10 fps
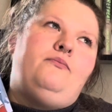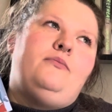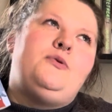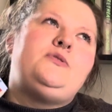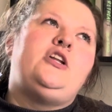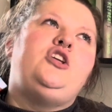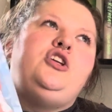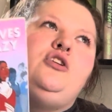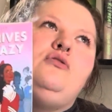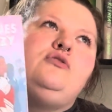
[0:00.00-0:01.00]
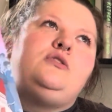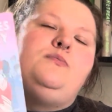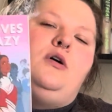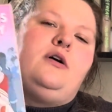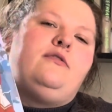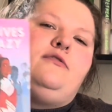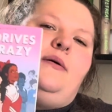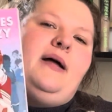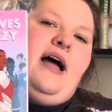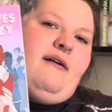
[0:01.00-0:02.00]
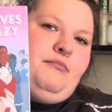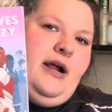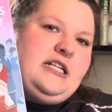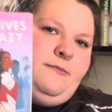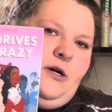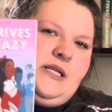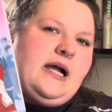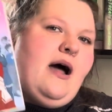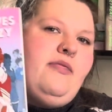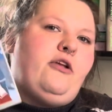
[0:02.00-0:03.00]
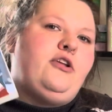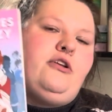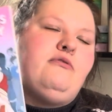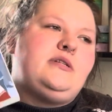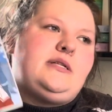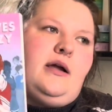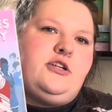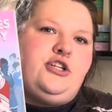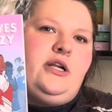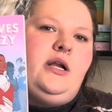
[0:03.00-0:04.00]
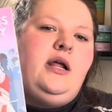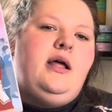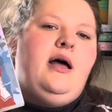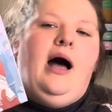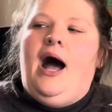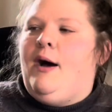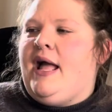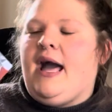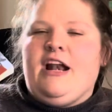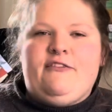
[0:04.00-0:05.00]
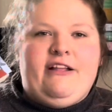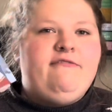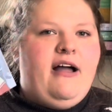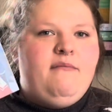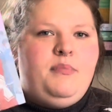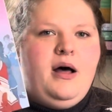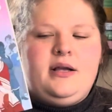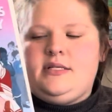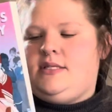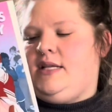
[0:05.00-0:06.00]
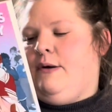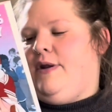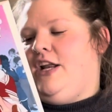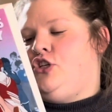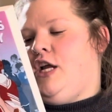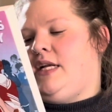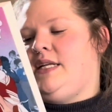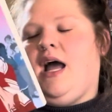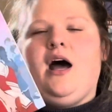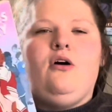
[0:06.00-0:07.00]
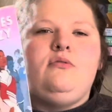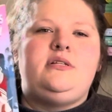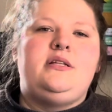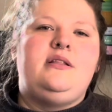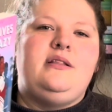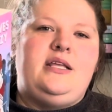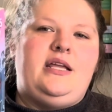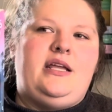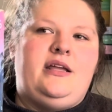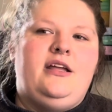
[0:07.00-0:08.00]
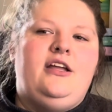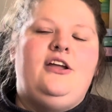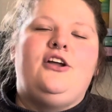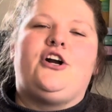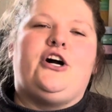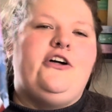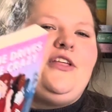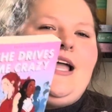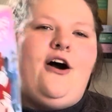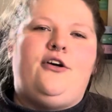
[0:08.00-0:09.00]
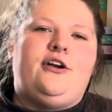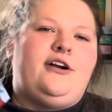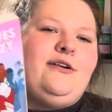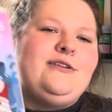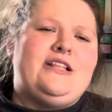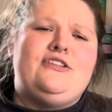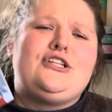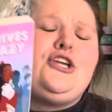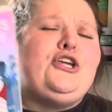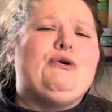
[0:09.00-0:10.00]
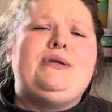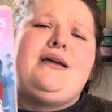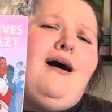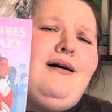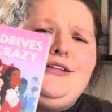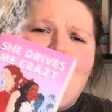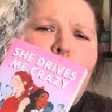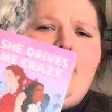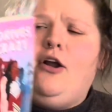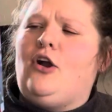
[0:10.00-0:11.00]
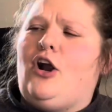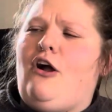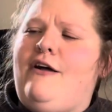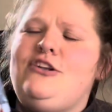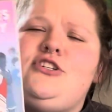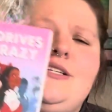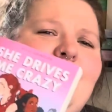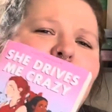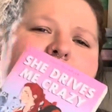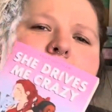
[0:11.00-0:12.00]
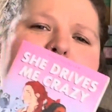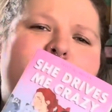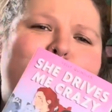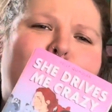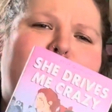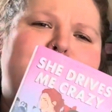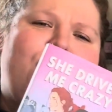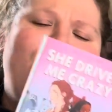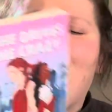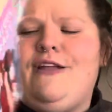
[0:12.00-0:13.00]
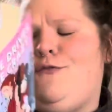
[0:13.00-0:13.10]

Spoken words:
this was a used book from Half Price Books. I got in their used section. I got it for like $5, and when I checked out, the girl at the counter was like this cute young little queer girl, and she said she loved this book, so I'm looking